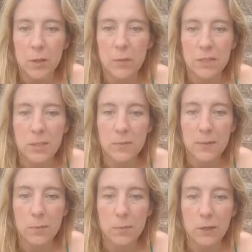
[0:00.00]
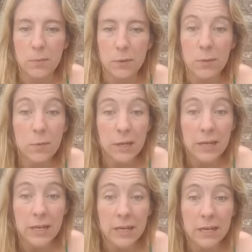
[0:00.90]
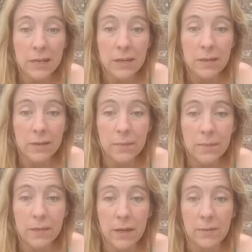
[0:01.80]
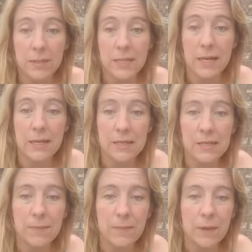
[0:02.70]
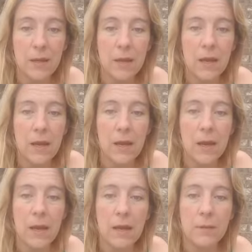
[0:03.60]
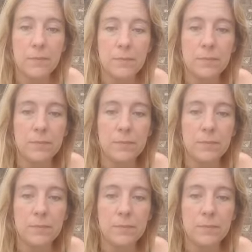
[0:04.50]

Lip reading: Whole bunch of people. Morning, morning, morning. Dennis. Hey,